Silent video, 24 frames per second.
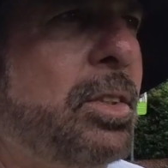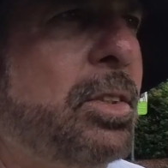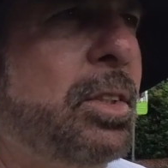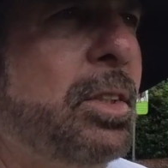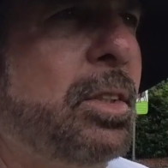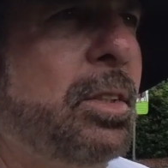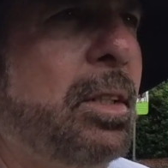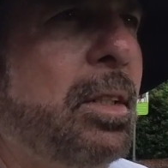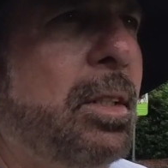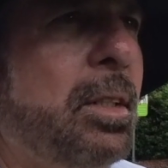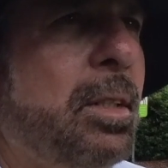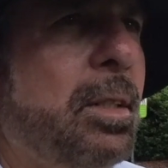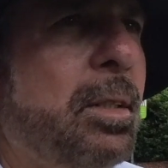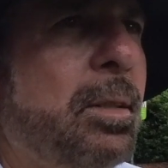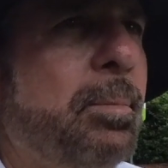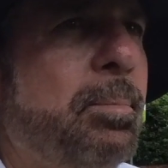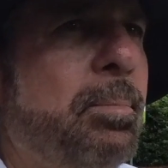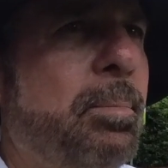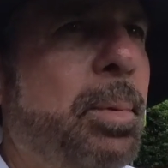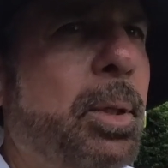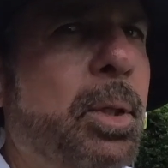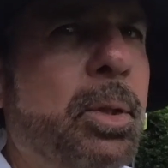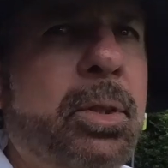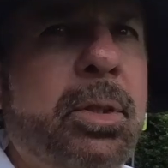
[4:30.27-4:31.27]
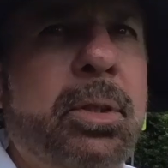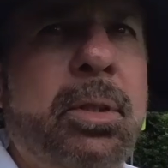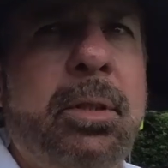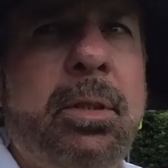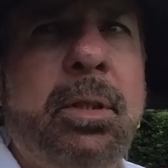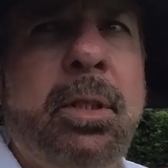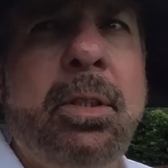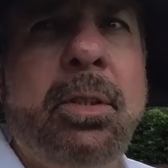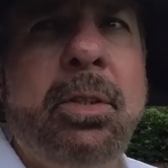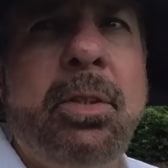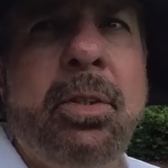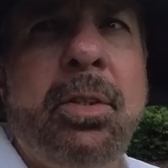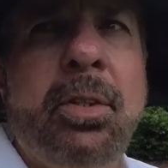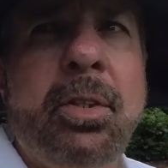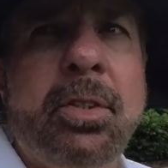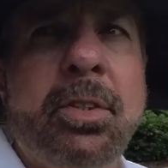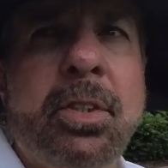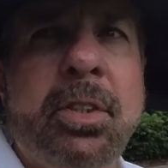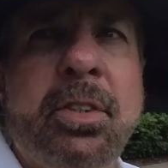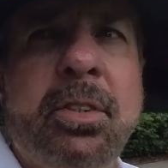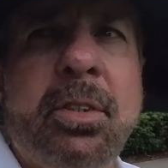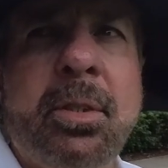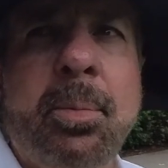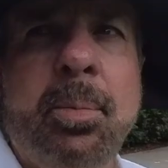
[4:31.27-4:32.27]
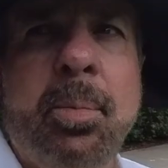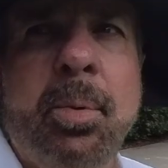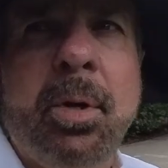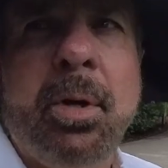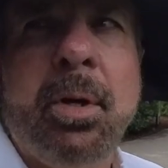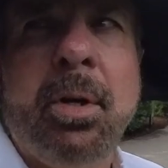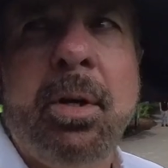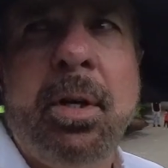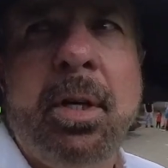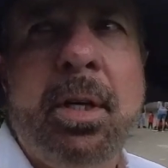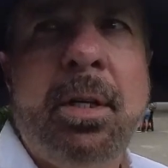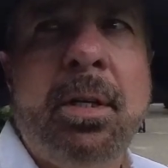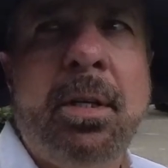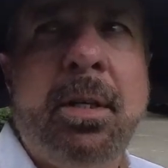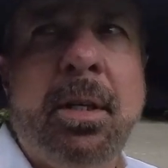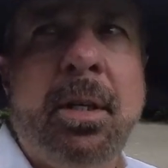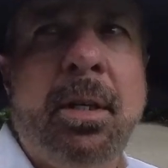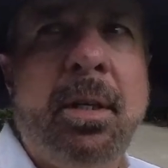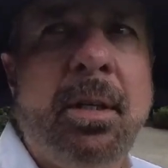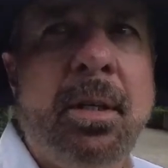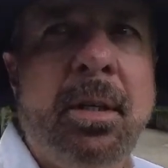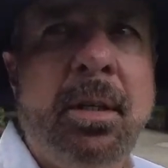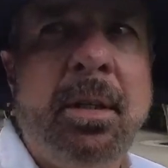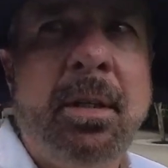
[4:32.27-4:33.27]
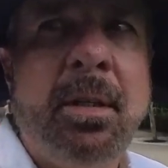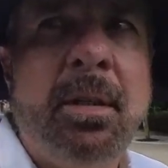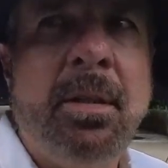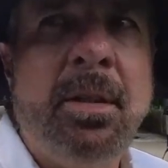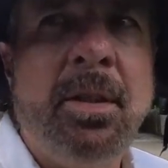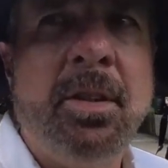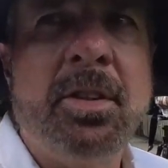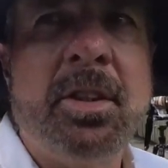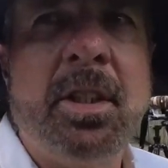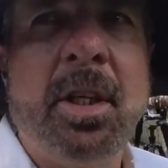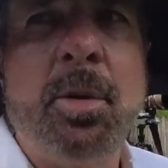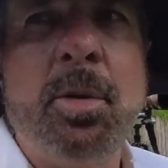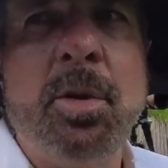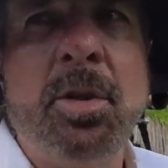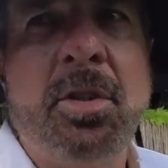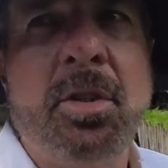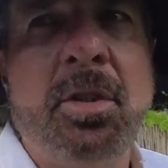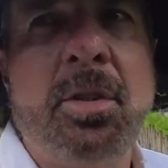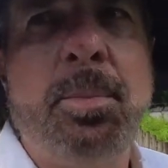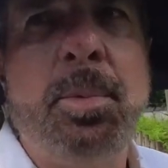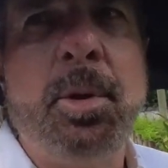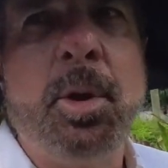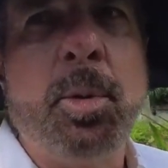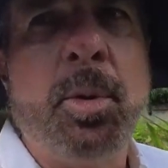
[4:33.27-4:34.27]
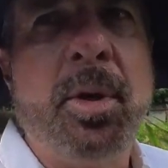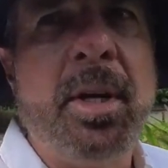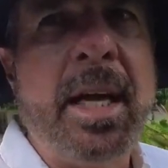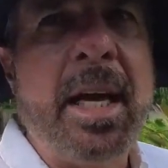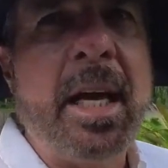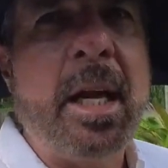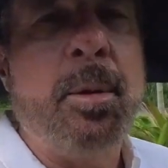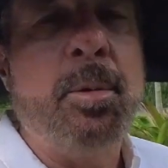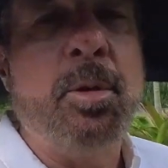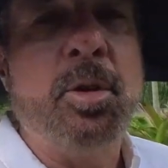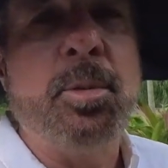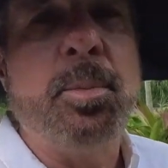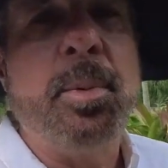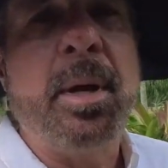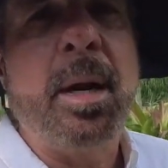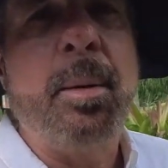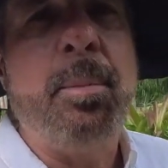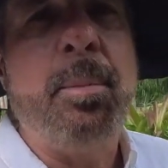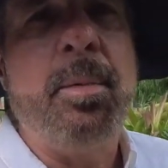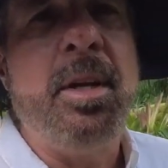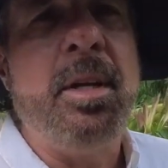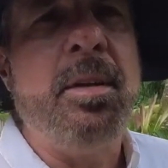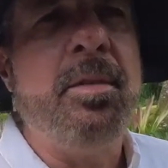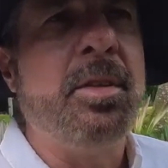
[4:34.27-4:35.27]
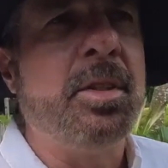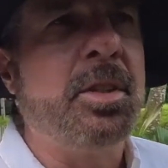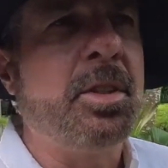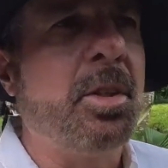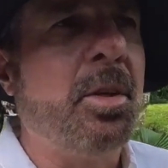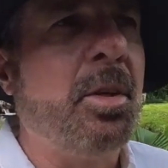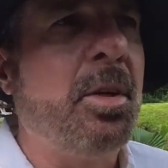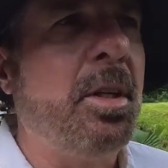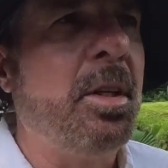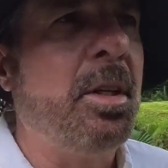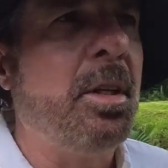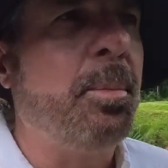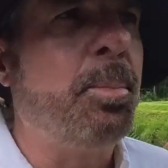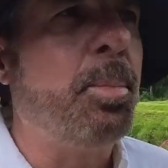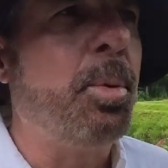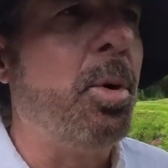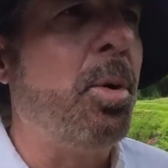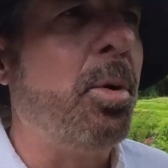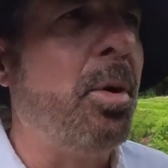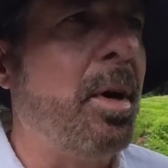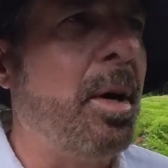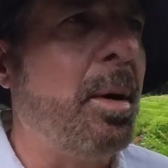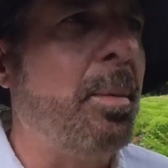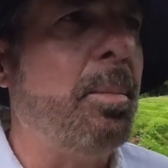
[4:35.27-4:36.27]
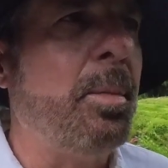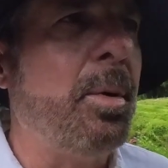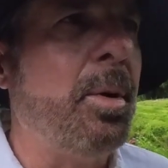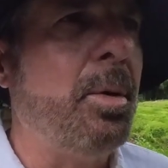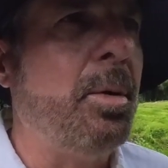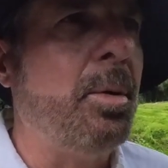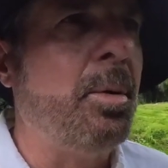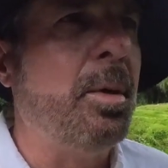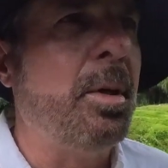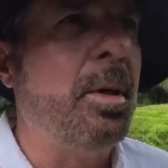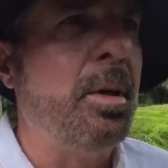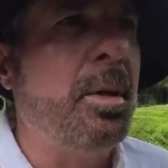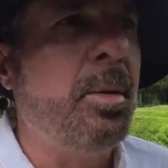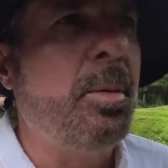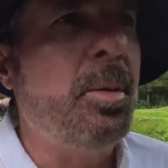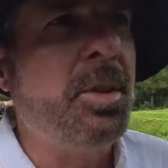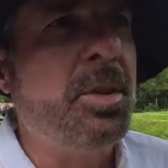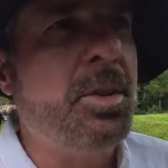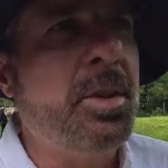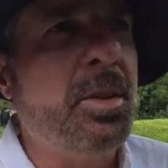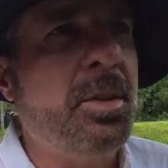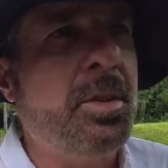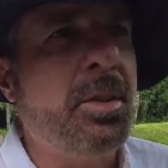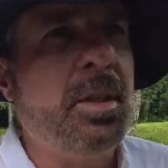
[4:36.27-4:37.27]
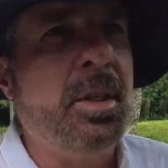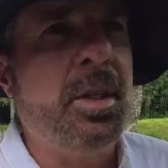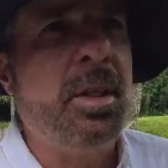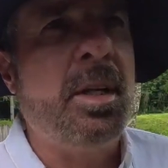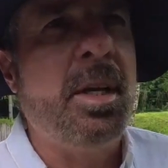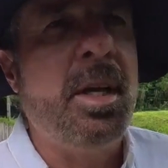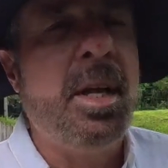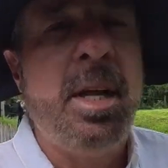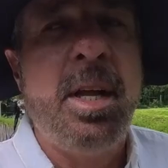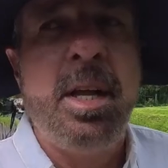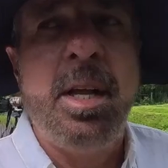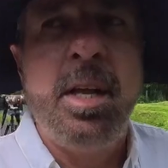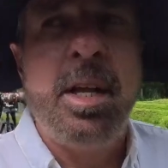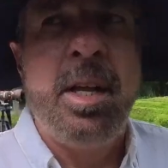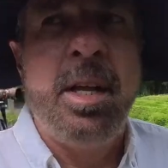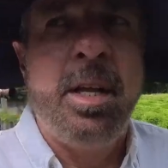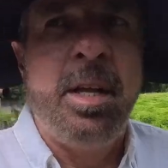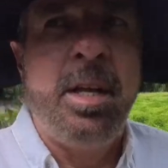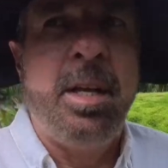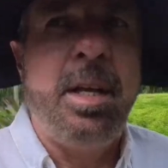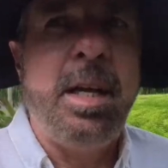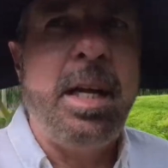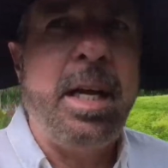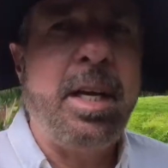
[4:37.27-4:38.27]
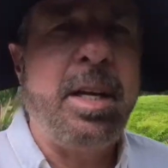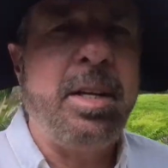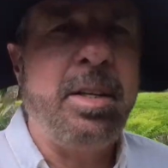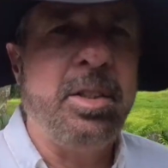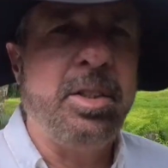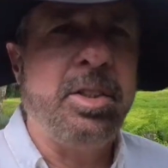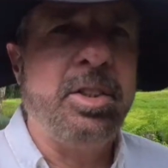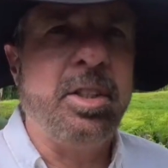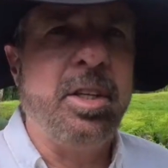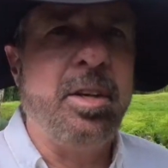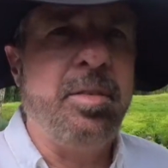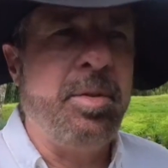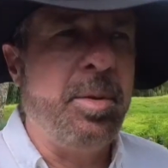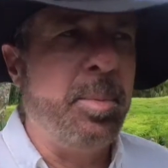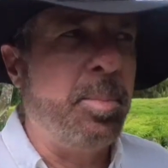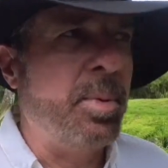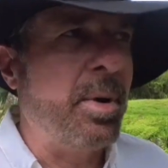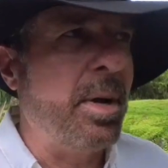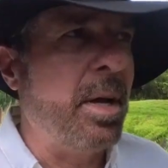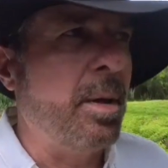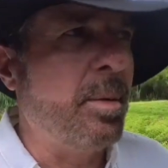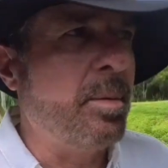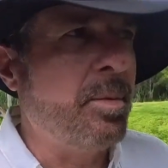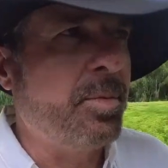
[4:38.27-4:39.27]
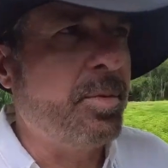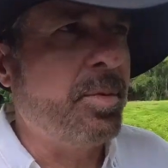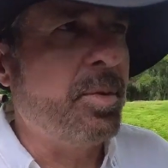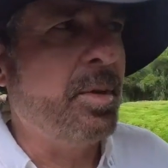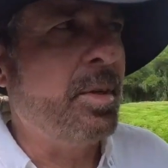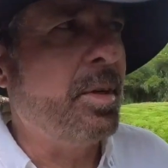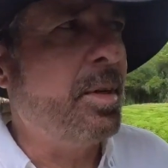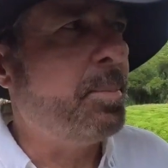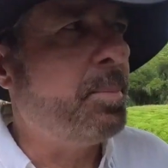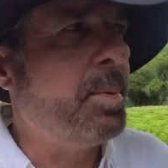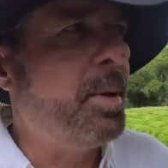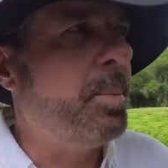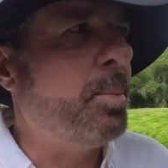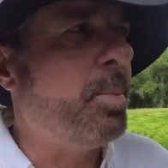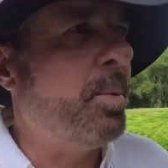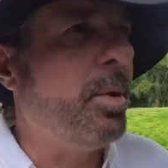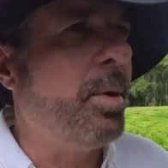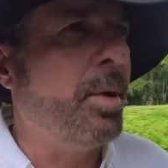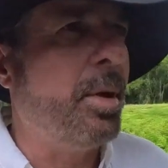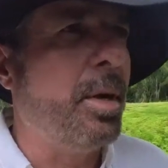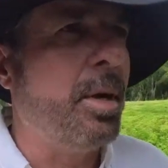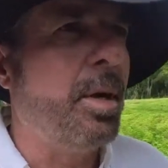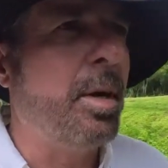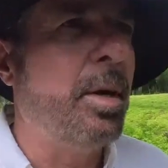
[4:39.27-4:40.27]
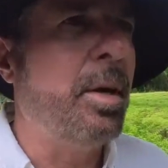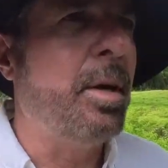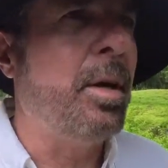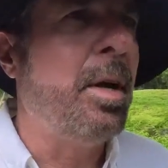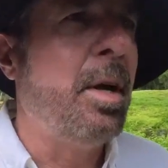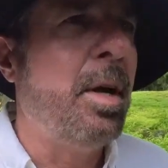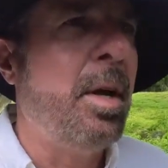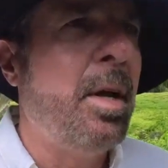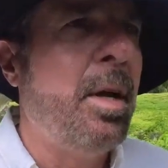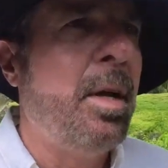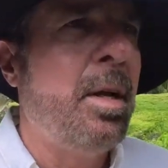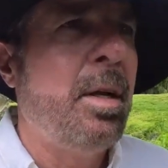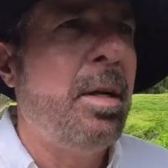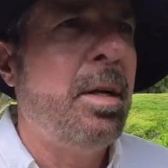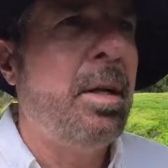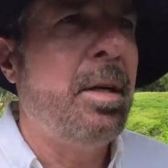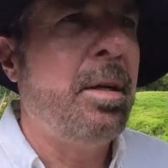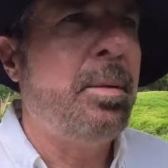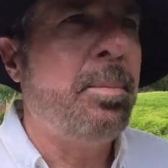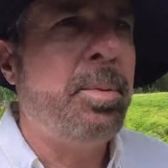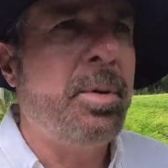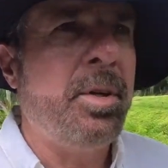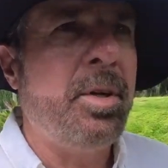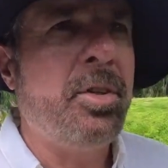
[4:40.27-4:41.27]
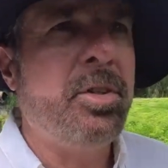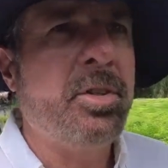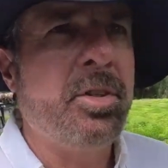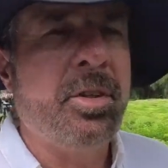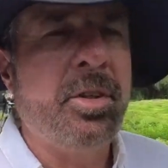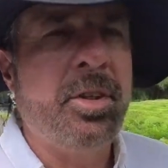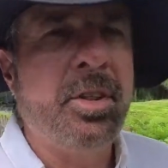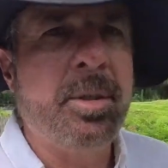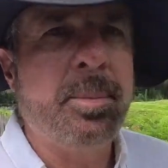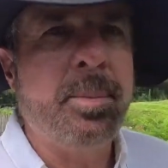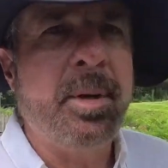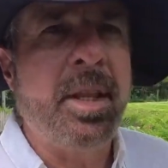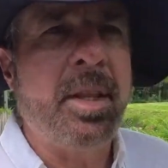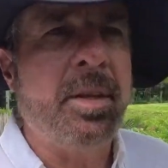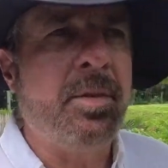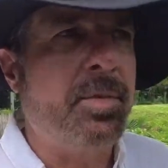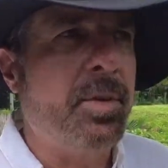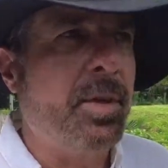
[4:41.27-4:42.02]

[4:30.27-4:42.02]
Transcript: this built into the system where it distinguishes between animals, but I believe it's only in the program mode, which is not going to solve the problem for people that are pretty serious about the